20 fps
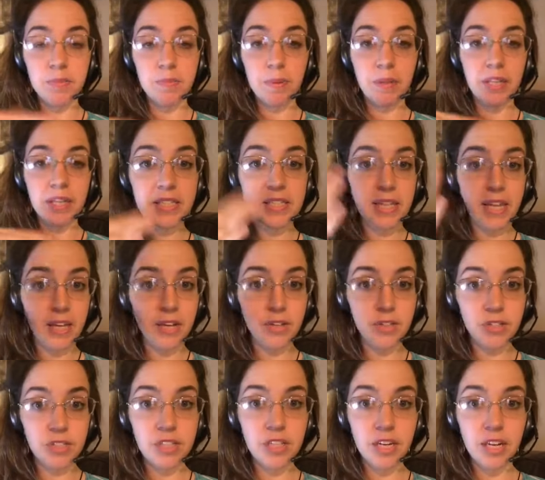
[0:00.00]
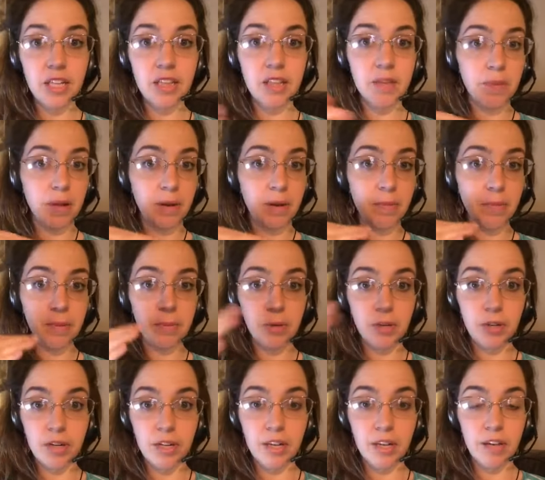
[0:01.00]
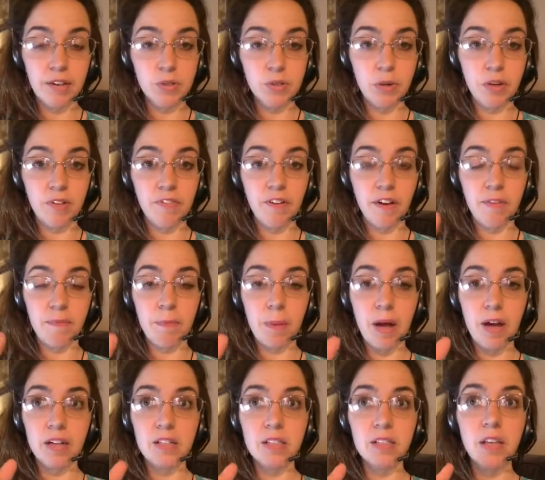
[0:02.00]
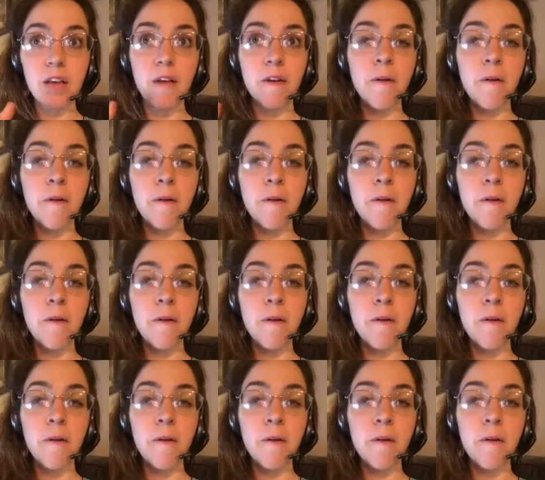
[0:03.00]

But let's you're just going to get the minimum, you're going to get $25.